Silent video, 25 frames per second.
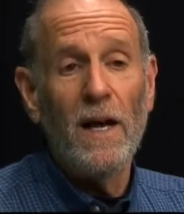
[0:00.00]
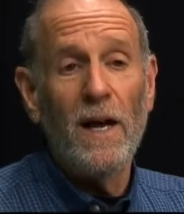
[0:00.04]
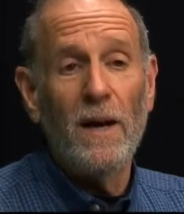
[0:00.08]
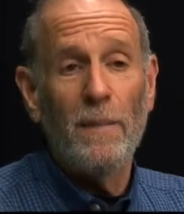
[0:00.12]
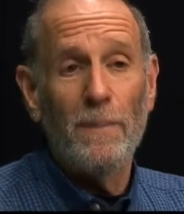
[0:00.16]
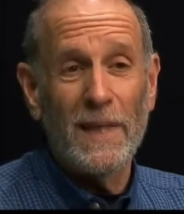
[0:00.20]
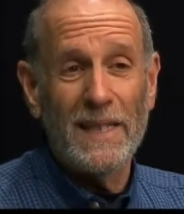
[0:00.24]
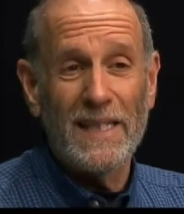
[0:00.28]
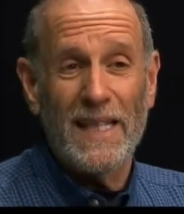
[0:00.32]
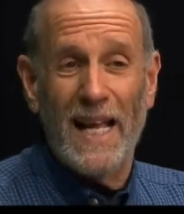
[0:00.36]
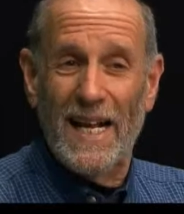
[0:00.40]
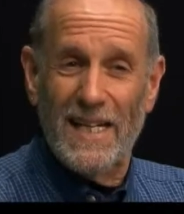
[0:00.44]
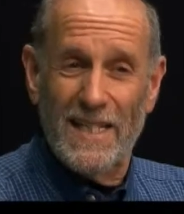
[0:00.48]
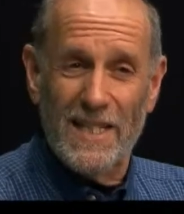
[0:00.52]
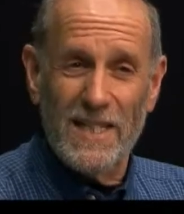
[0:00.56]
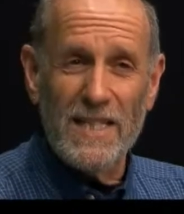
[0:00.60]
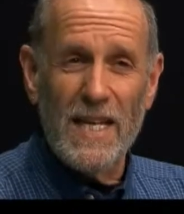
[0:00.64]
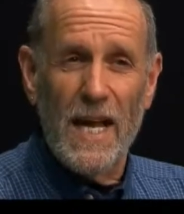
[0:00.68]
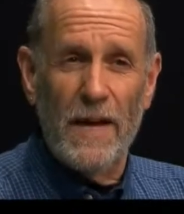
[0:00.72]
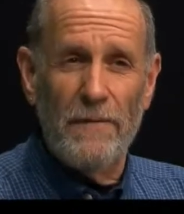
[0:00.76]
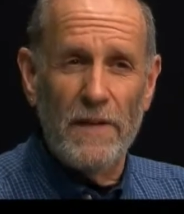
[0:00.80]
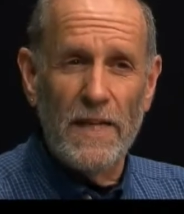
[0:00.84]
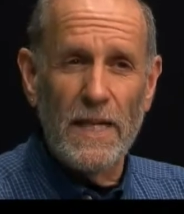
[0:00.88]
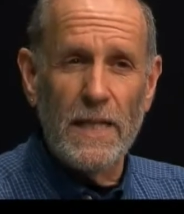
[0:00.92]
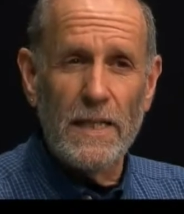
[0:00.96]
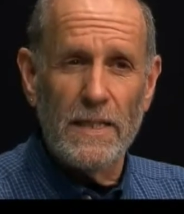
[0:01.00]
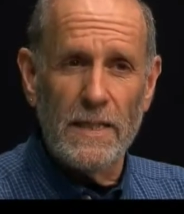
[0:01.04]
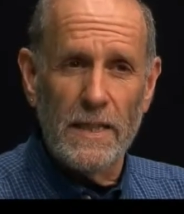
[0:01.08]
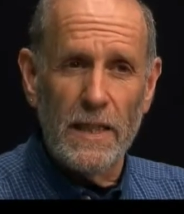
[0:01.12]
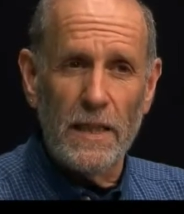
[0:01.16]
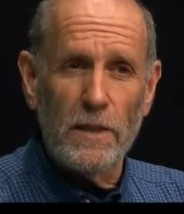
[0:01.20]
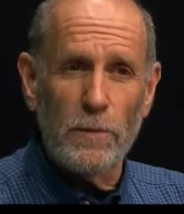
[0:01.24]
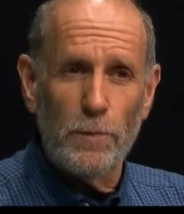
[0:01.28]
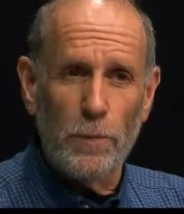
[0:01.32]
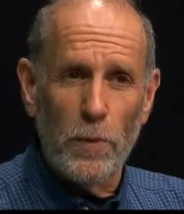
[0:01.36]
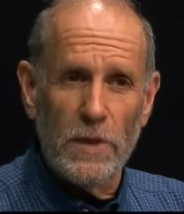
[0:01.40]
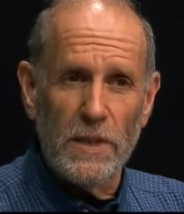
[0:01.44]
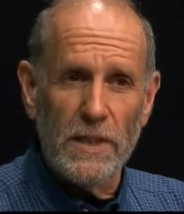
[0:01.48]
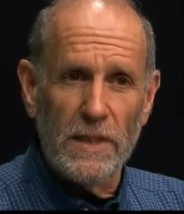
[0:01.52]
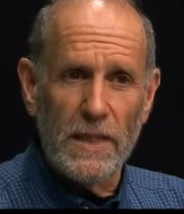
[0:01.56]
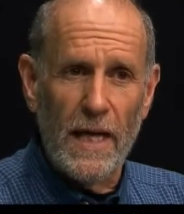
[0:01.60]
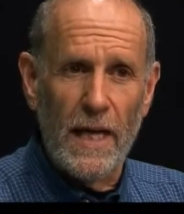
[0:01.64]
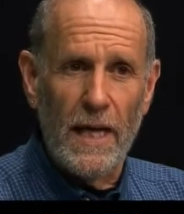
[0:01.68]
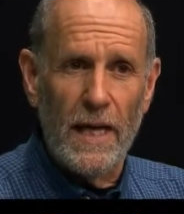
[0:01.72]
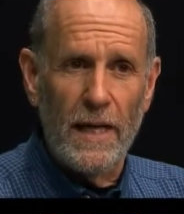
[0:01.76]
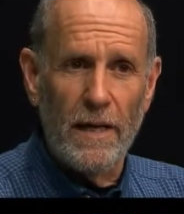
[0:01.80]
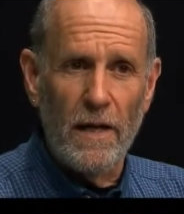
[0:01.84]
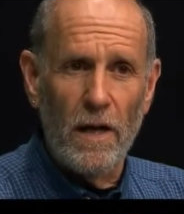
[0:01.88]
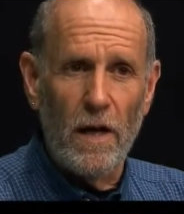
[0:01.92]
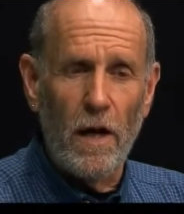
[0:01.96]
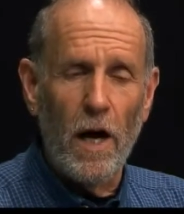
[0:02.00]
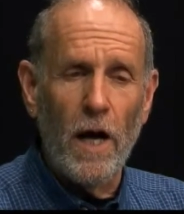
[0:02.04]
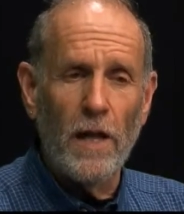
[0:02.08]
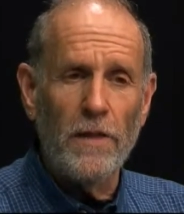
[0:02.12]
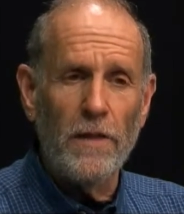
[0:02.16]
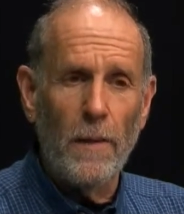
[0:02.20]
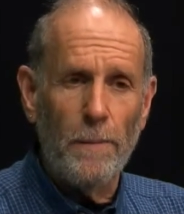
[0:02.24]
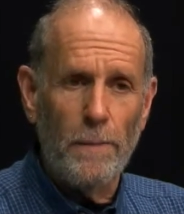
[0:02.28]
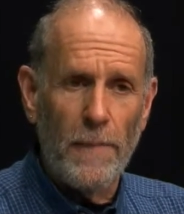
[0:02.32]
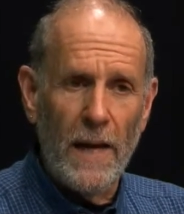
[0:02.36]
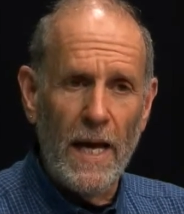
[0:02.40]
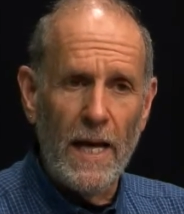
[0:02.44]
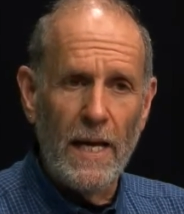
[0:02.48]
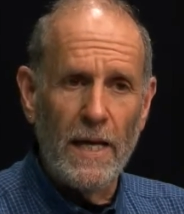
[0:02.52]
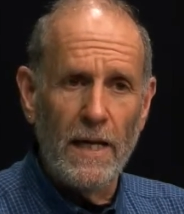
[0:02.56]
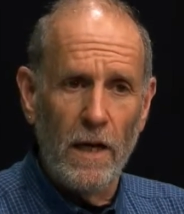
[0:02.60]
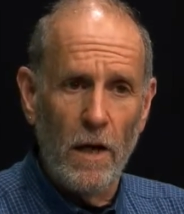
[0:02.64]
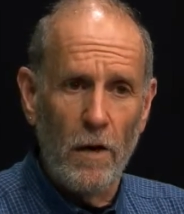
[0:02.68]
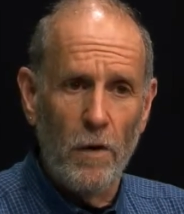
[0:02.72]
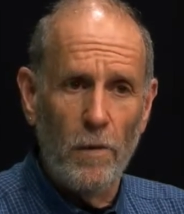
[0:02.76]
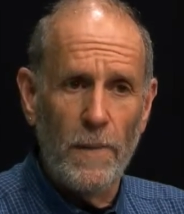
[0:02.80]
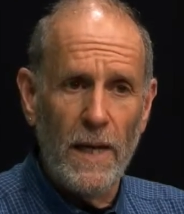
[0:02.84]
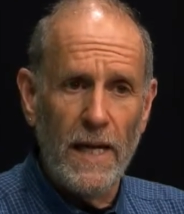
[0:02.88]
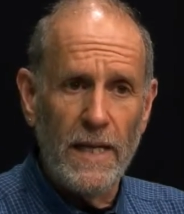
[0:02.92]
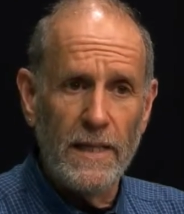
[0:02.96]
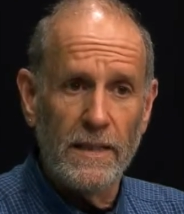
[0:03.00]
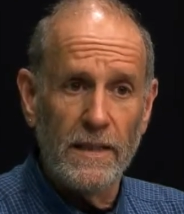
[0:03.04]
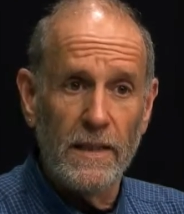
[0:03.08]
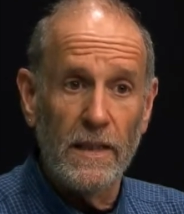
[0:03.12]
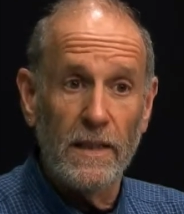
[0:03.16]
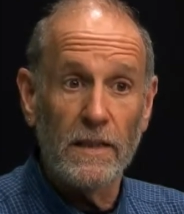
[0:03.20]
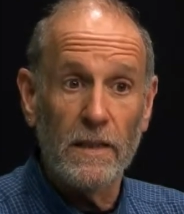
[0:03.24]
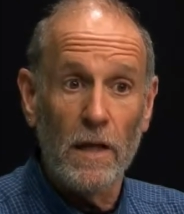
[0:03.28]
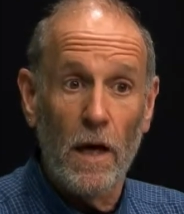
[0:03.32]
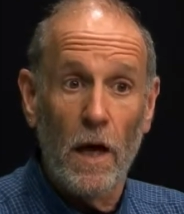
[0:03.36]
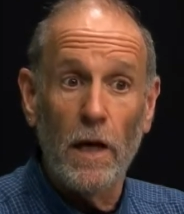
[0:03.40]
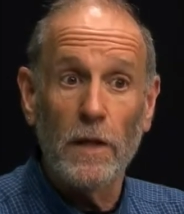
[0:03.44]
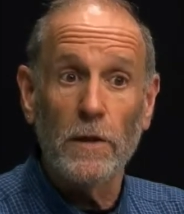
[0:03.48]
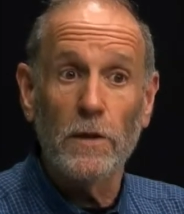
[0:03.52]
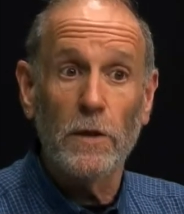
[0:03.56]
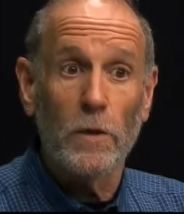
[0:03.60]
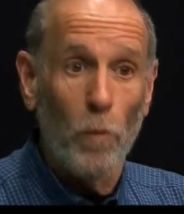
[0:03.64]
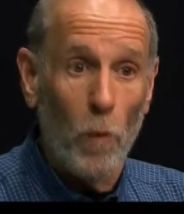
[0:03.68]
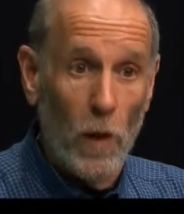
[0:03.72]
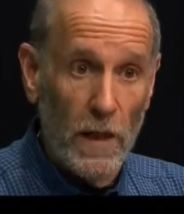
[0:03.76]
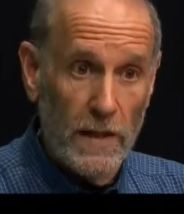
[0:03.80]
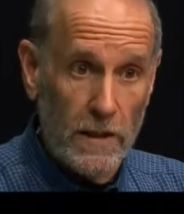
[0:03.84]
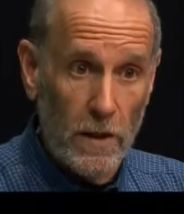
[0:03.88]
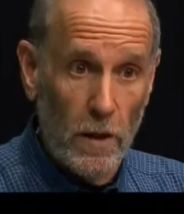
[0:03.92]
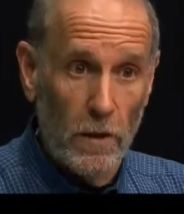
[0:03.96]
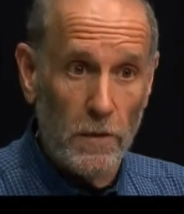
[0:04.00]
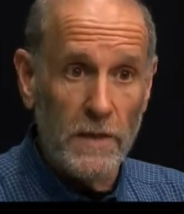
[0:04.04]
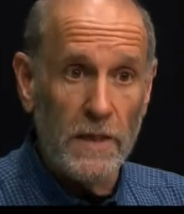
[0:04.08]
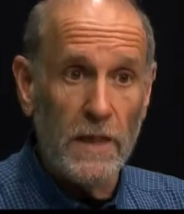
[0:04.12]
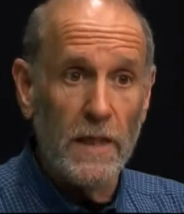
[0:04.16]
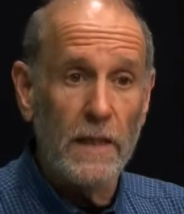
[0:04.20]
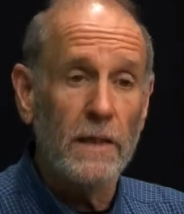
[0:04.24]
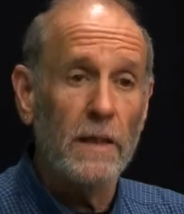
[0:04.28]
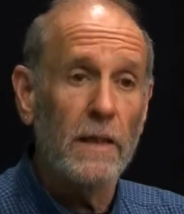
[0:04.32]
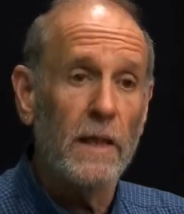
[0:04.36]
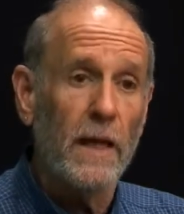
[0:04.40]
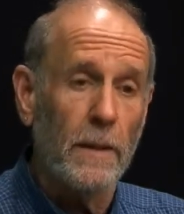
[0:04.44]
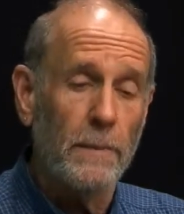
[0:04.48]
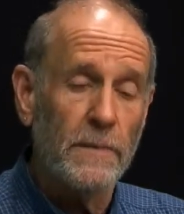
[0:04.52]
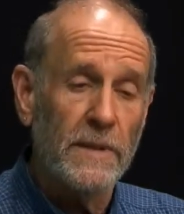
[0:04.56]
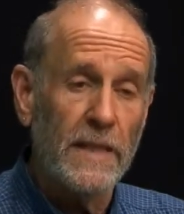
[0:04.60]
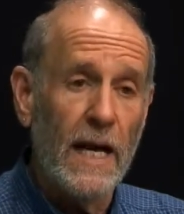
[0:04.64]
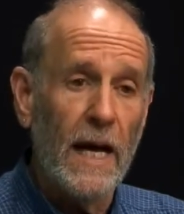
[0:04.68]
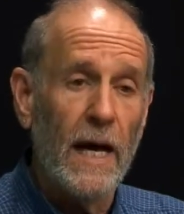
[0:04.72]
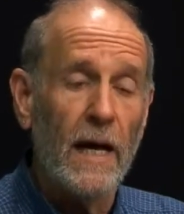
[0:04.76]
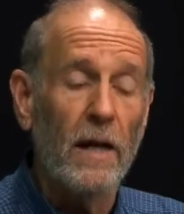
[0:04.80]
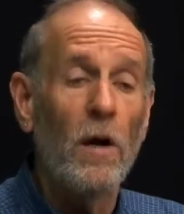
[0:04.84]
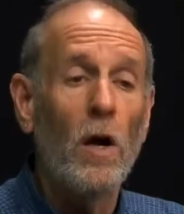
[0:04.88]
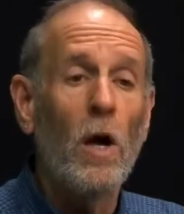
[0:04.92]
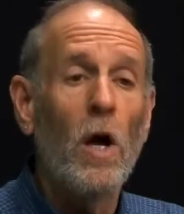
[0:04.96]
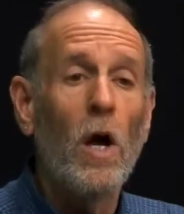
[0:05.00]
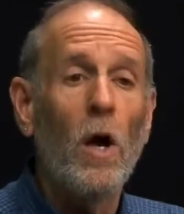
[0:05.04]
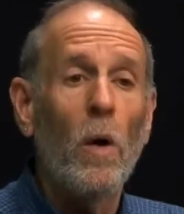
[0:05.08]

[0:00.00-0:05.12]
But that 76% on the pay-go basis, on what goes in, comes out,